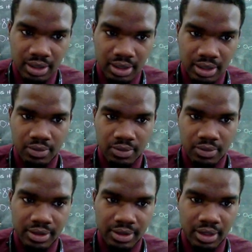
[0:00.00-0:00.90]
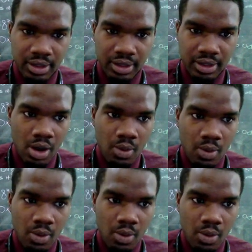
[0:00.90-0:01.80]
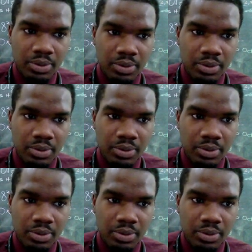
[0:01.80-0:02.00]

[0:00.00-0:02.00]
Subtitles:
right there, we're going to put a